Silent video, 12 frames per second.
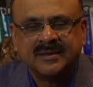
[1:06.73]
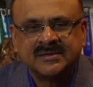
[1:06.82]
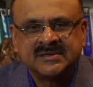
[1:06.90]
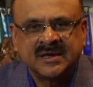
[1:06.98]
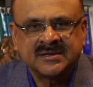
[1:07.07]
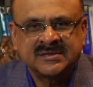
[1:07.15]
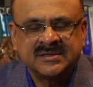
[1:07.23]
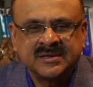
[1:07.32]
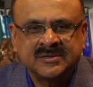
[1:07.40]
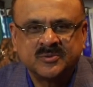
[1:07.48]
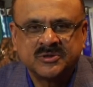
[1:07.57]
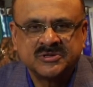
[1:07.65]

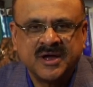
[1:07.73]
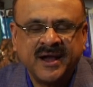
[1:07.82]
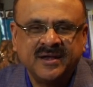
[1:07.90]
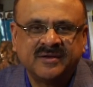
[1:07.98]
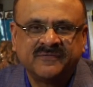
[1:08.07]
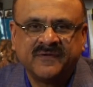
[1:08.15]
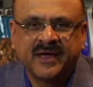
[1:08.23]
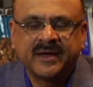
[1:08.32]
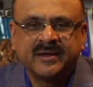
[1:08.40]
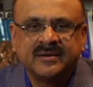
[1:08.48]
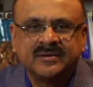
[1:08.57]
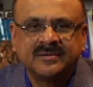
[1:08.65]
Success was not
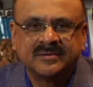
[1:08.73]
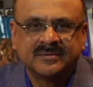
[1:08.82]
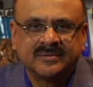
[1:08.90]
defined